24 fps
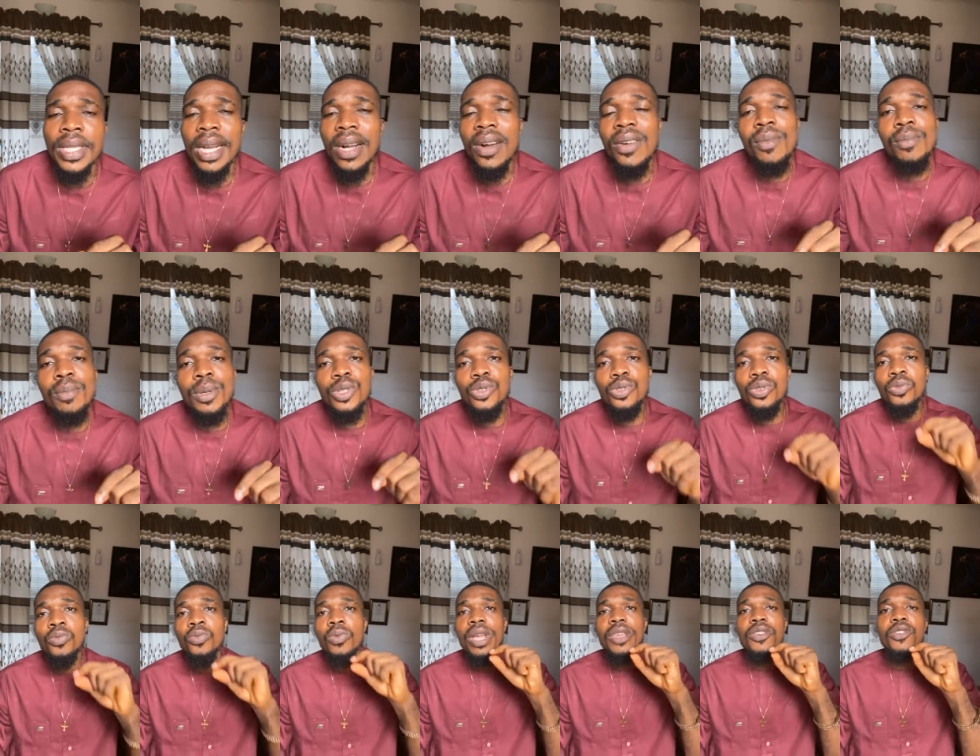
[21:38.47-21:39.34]
Now
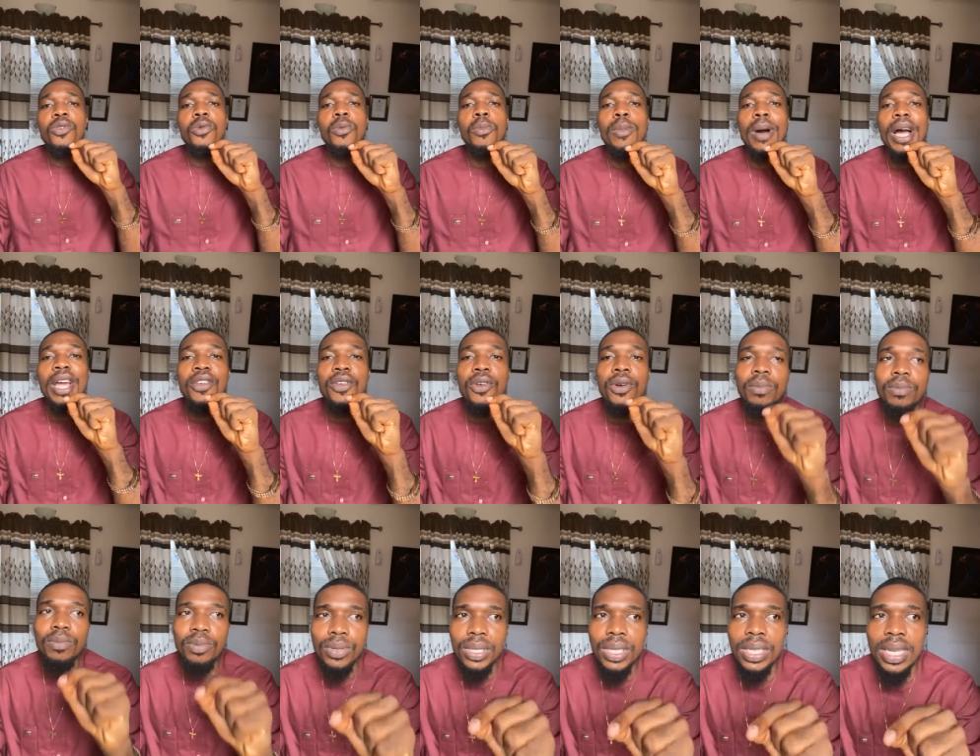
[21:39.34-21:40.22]
between when you buy
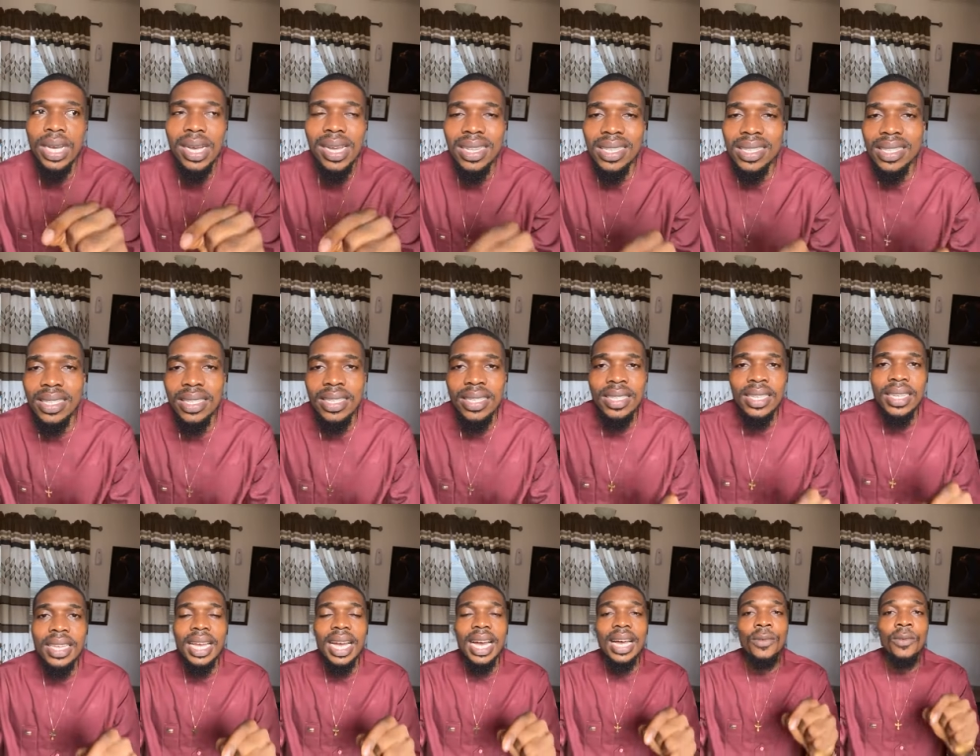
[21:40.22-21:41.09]
your breeders
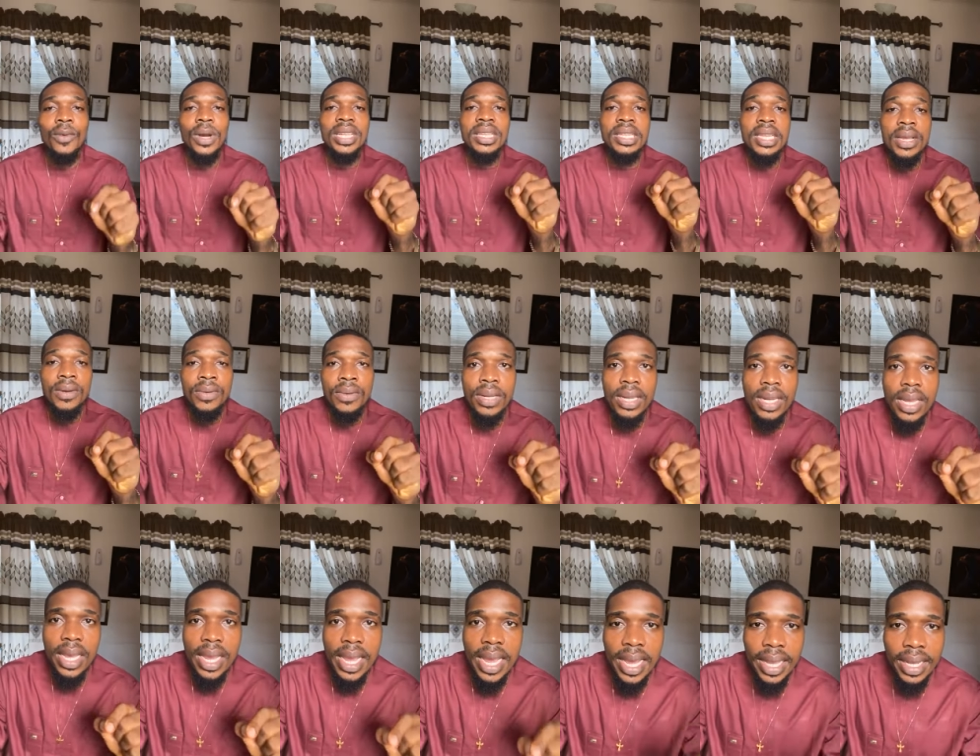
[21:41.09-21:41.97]
and when they will
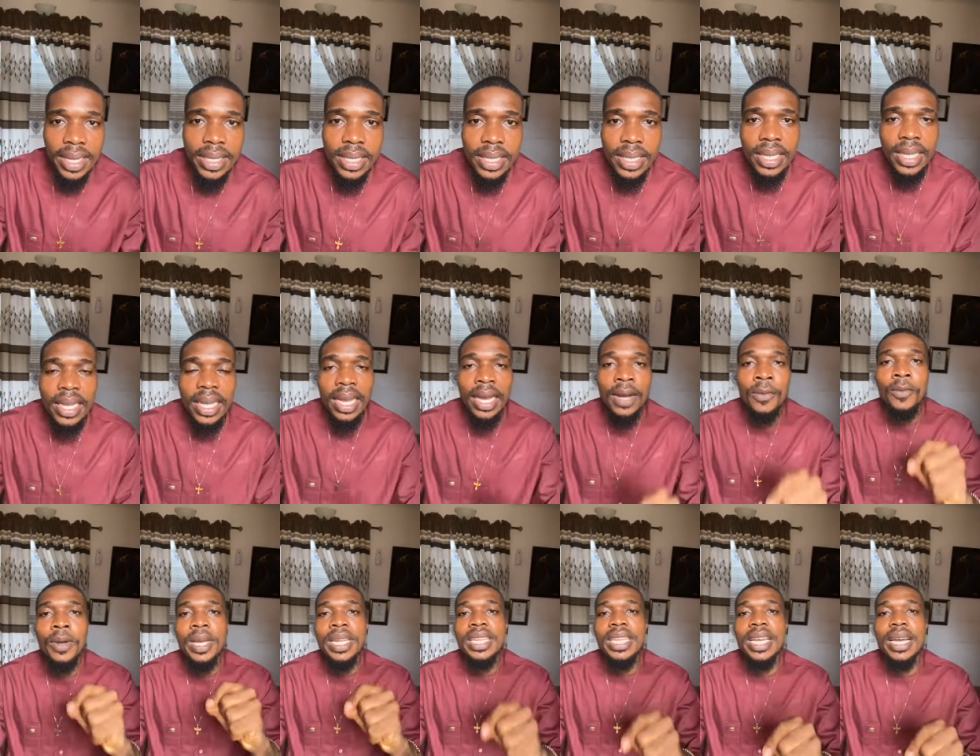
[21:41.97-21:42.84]
lay eggs
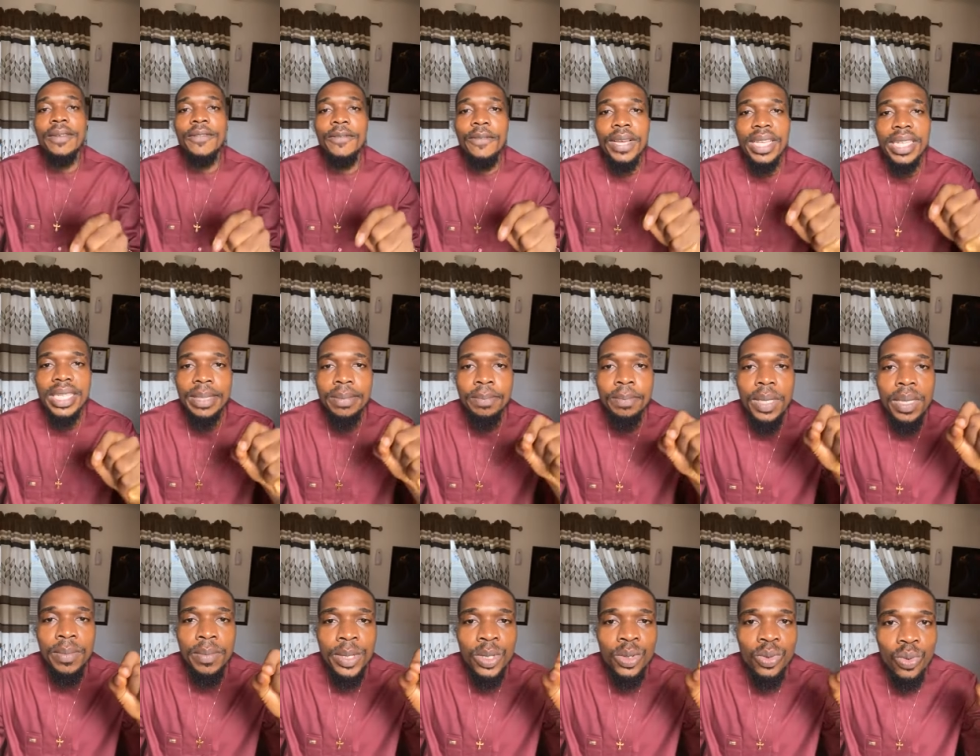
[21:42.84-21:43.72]
and when their
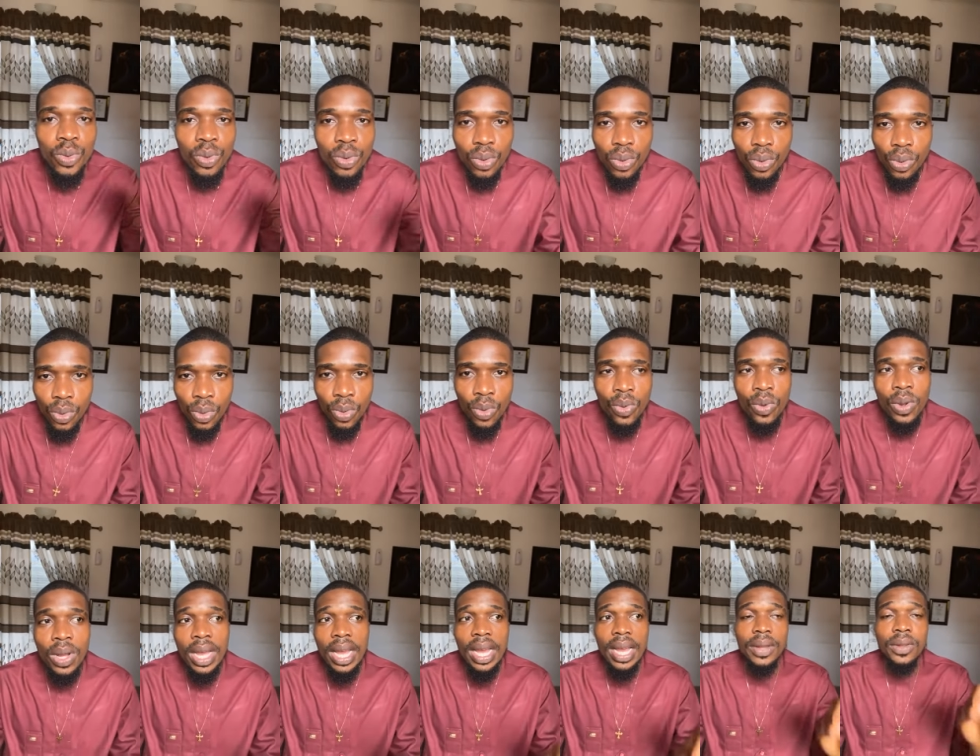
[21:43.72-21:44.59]
first babies will
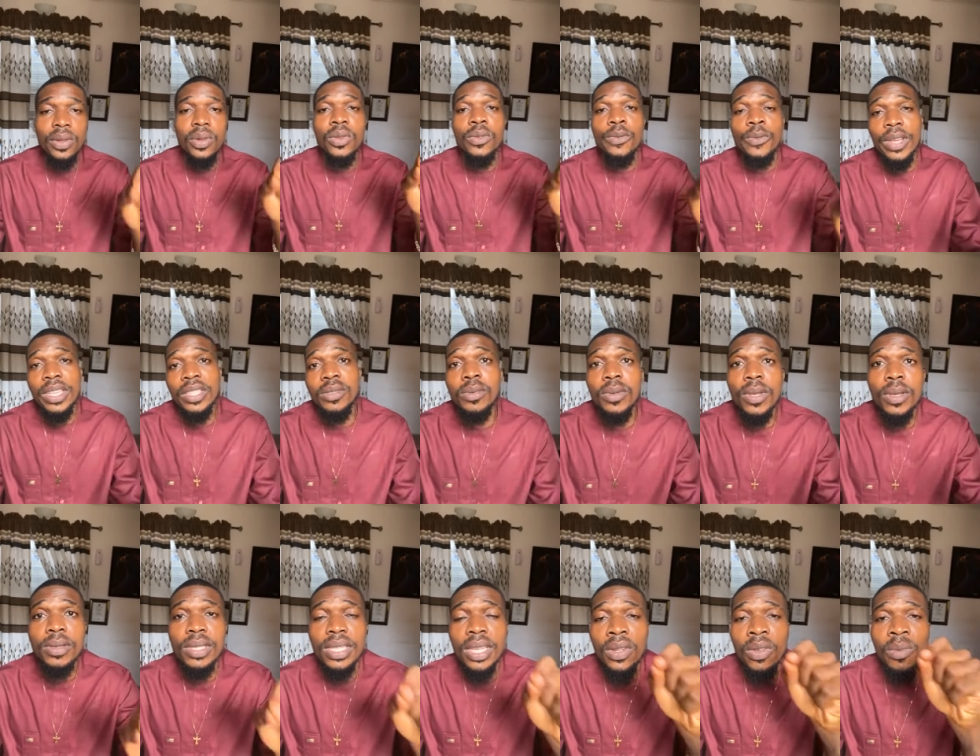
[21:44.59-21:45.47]
grow, and those first
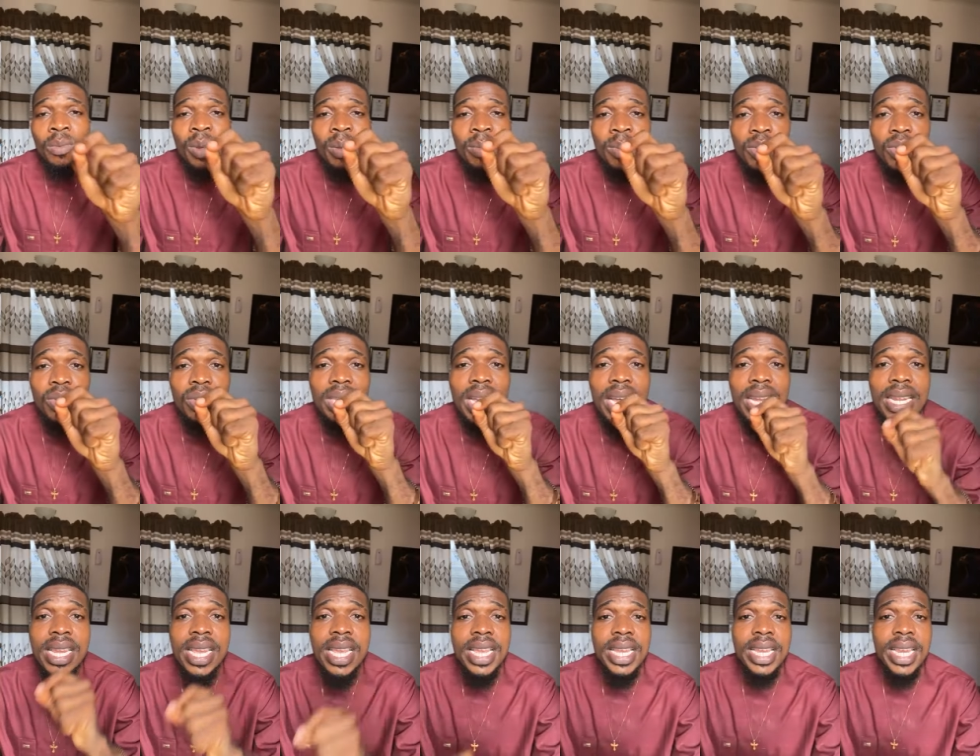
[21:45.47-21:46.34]
set of babies will
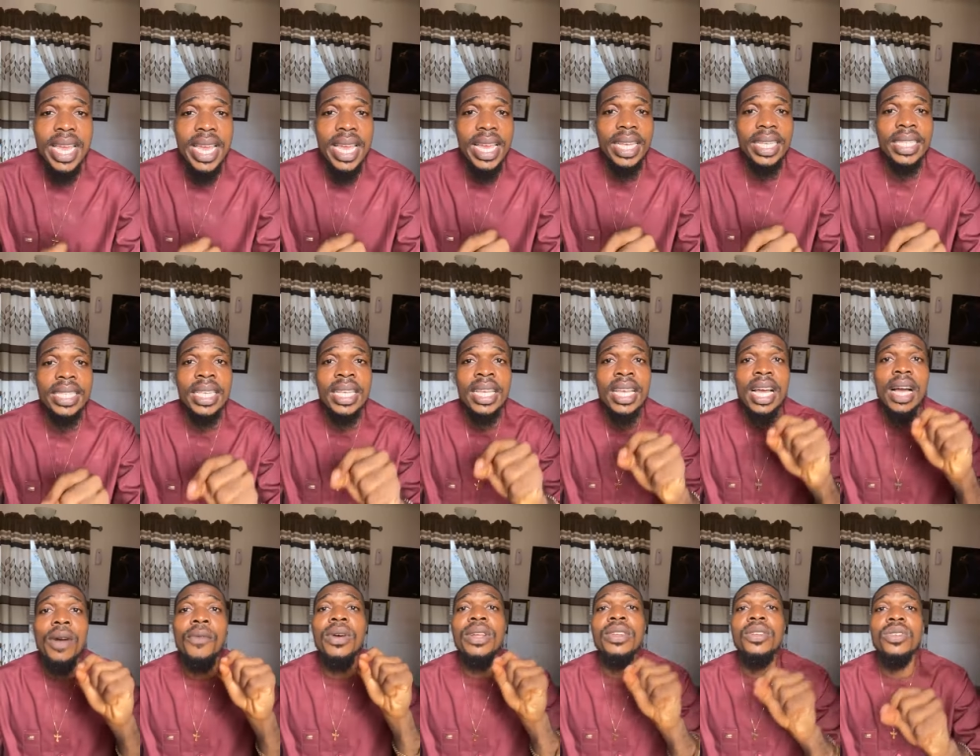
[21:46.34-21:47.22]
start laying eggs,
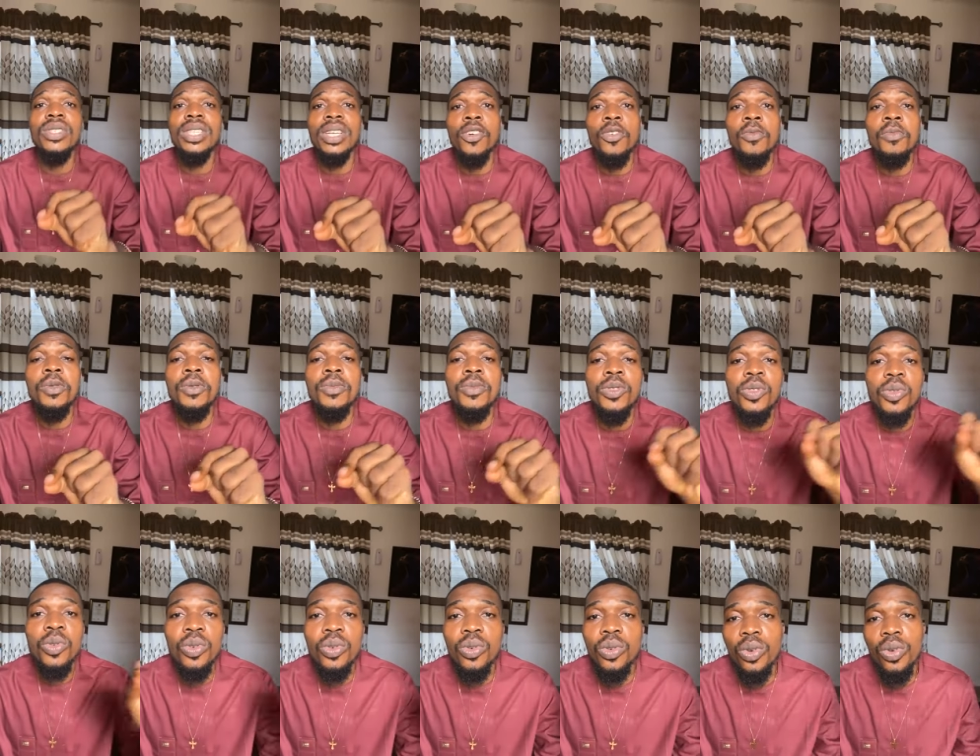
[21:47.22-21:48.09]
and when those second
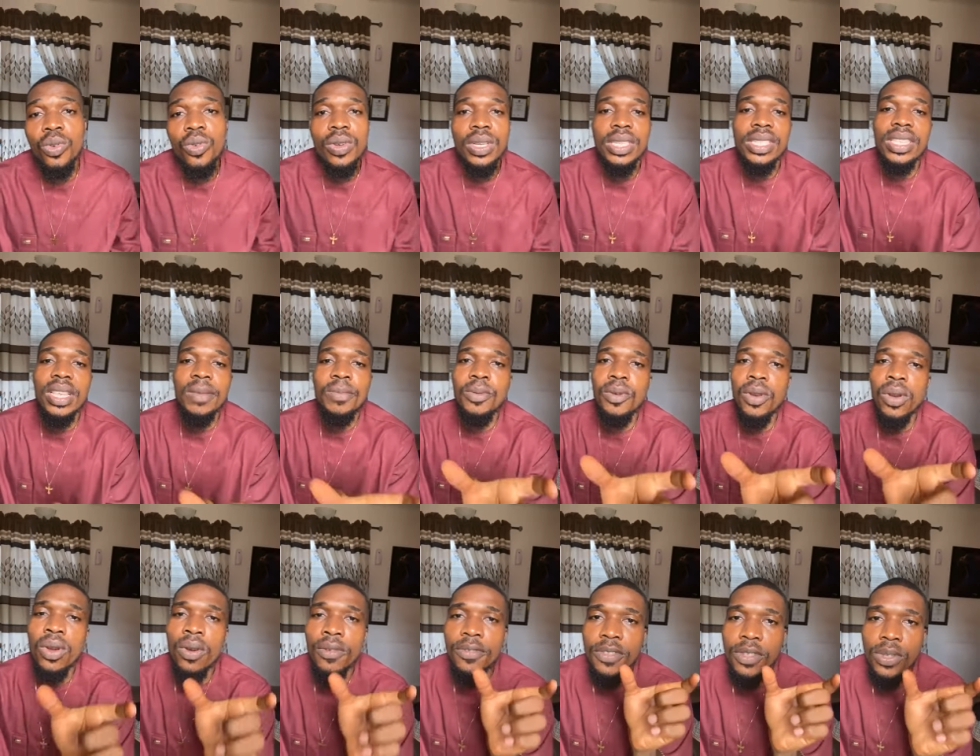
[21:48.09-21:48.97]
babies will grow, is a
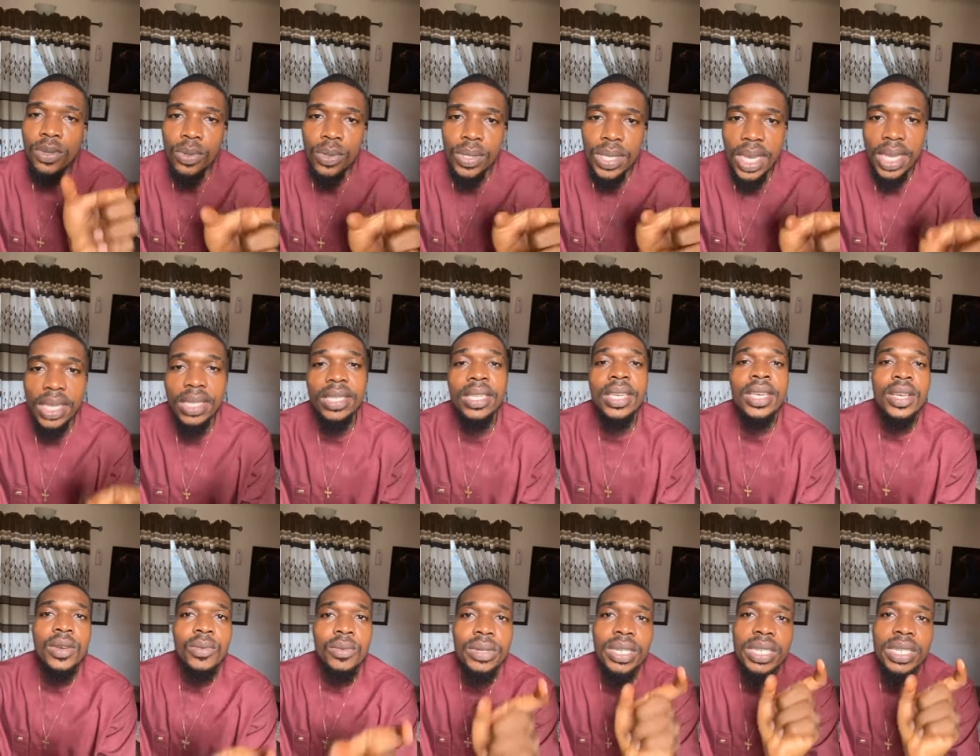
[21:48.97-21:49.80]
period of 2 years.